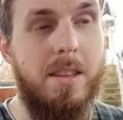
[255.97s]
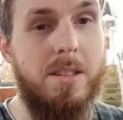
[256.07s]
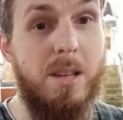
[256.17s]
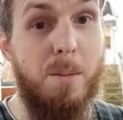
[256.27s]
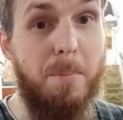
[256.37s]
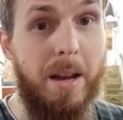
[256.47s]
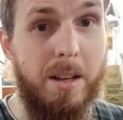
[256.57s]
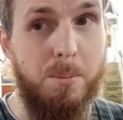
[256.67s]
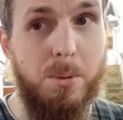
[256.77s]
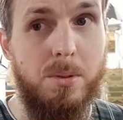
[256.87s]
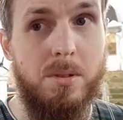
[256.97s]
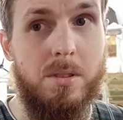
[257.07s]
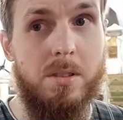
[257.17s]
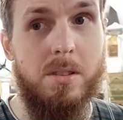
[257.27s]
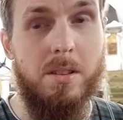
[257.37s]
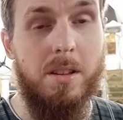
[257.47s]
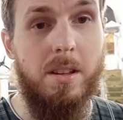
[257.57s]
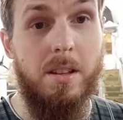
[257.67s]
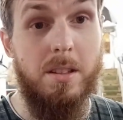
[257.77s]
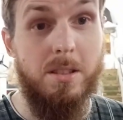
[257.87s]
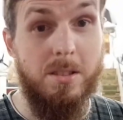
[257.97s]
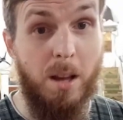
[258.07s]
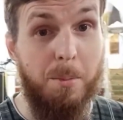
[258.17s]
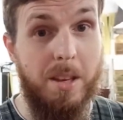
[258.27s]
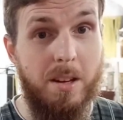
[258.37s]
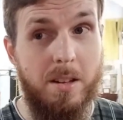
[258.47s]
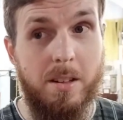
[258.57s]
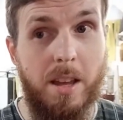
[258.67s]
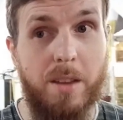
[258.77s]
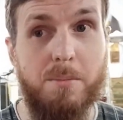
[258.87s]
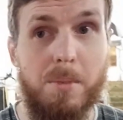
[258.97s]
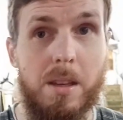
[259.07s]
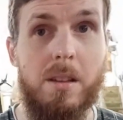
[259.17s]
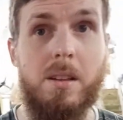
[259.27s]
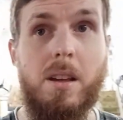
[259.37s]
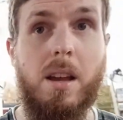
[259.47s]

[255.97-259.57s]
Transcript: this iman boost just coming here, it gave me,